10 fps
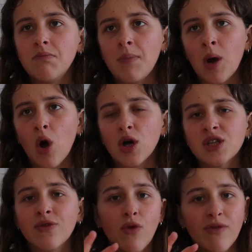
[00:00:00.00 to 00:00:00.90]

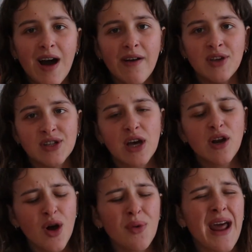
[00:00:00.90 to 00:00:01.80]
lasts for 5 years. I
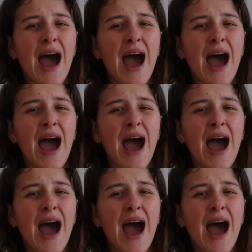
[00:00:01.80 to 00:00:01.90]
don't know what